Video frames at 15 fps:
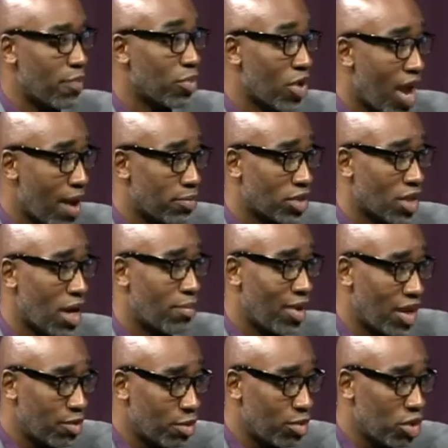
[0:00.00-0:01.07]
perhaps
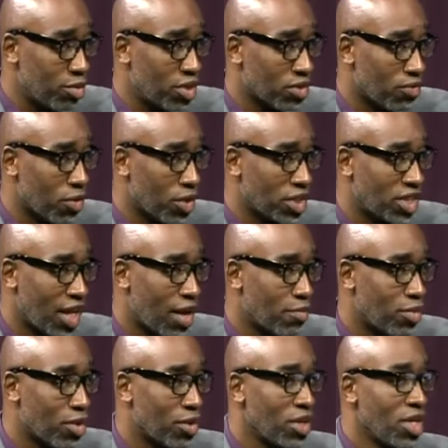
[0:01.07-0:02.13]
baby boomers, for
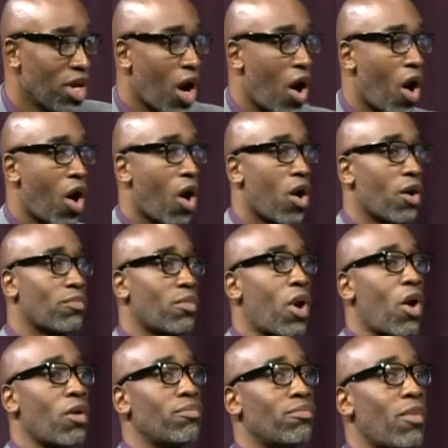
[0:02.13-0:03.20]
example,
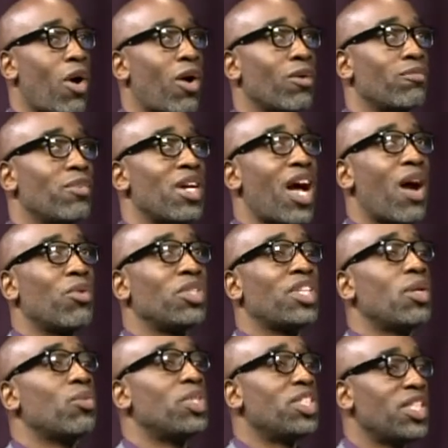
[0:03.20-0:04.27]
are I won't say
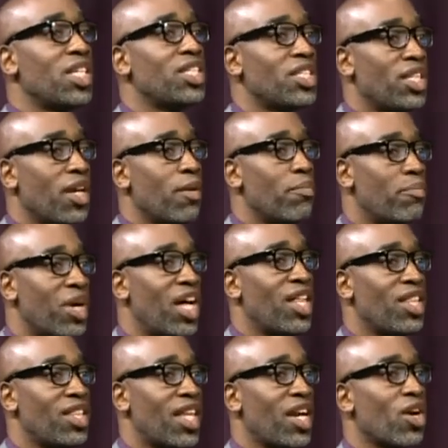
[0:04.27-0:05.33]
resistant, but
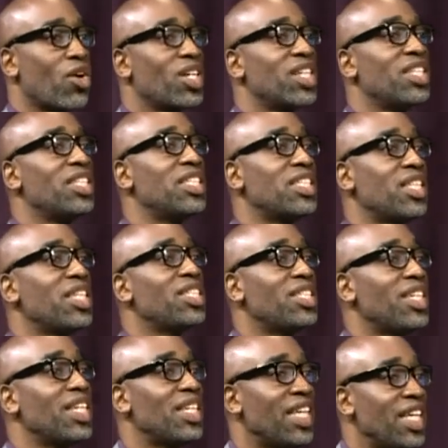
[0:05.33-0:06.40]
they are
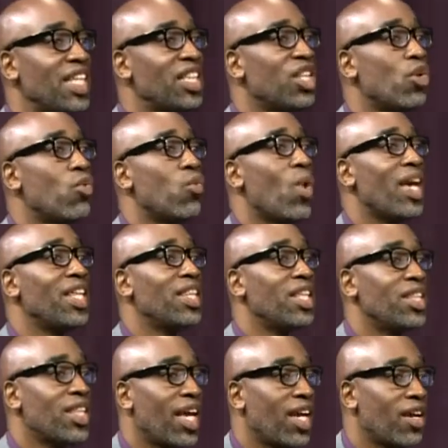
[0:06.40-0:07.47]
consistent in the way that
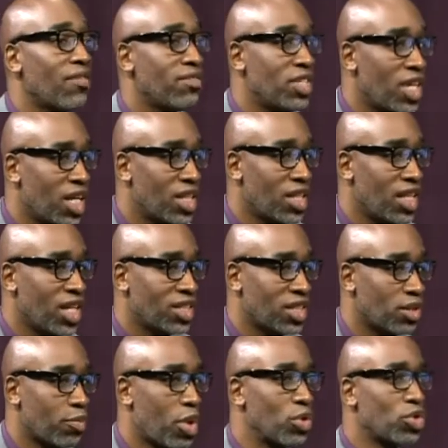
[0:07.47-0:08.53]
they have done things. As
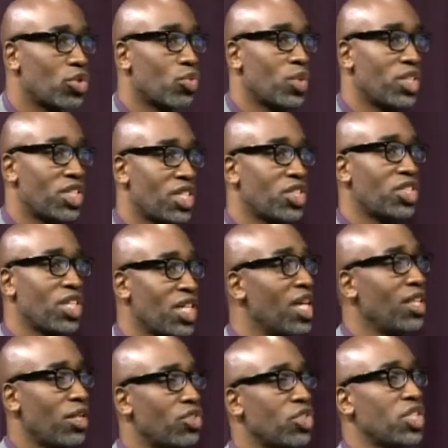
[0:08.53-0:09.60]
opposed to resisting,
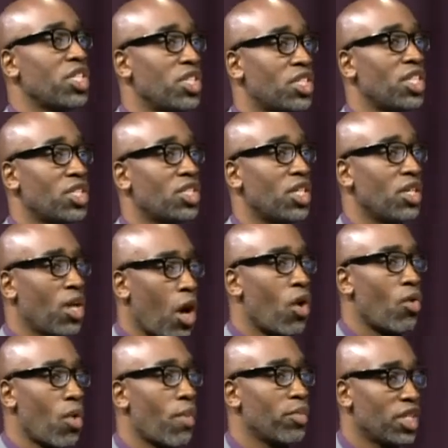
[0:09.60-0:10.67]
they're just consistent.
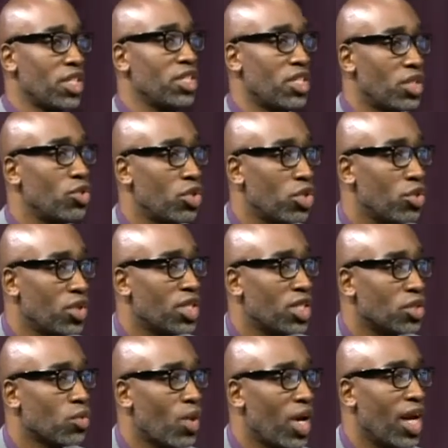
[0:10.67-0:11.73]
Oh, I'm going to continue to do it this
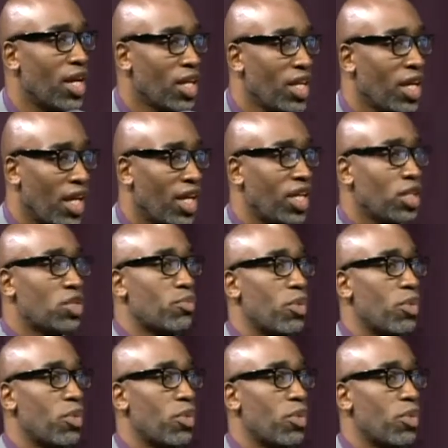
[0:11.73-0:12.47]
way. It's been